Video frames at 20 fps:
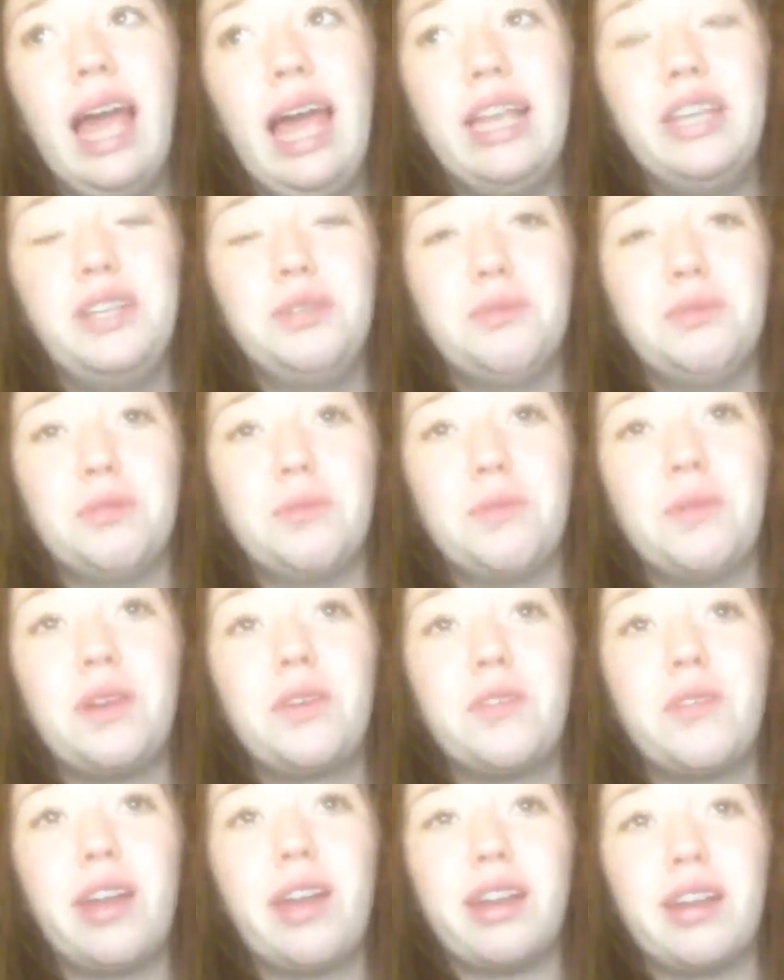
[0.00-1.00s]
And you will
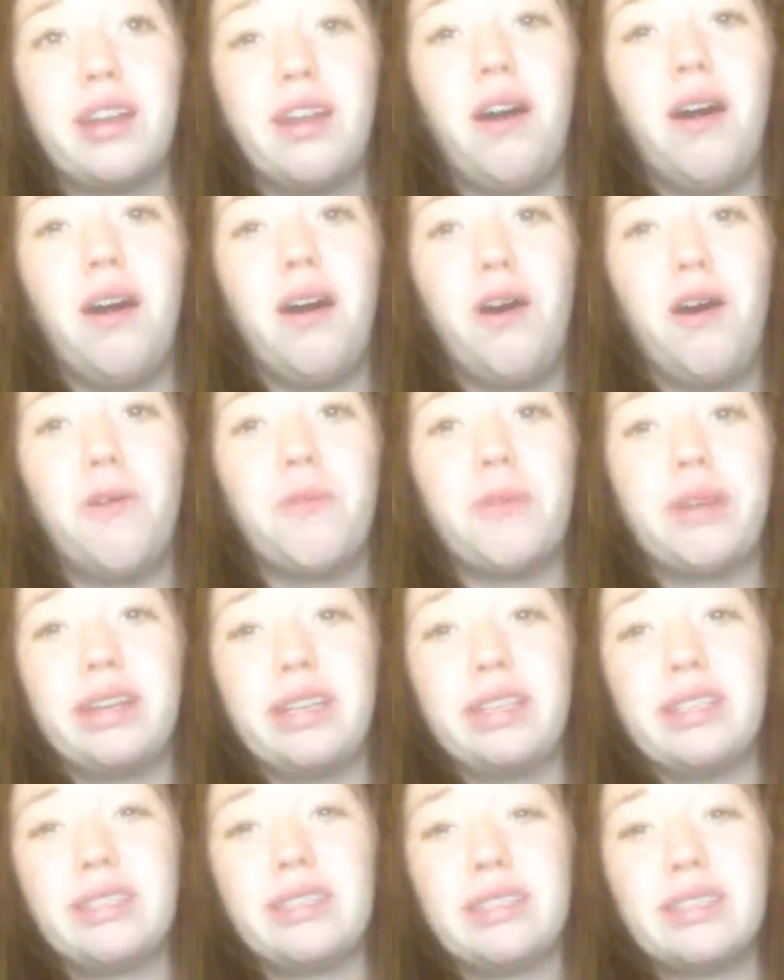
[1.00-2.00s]
regret it
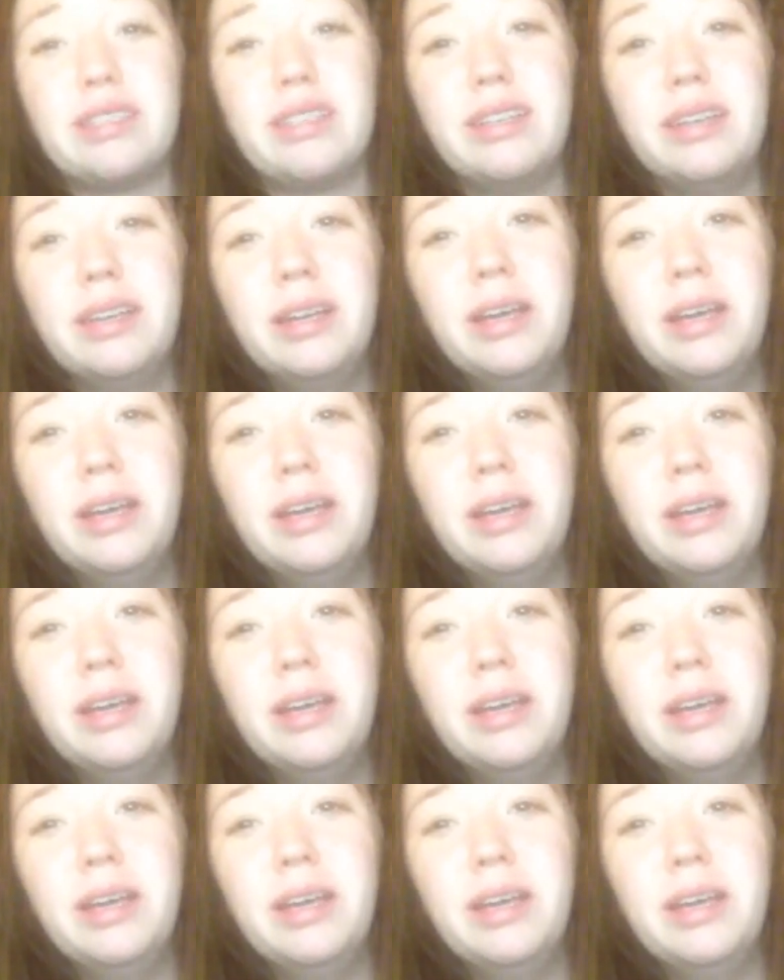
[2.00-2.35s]
always.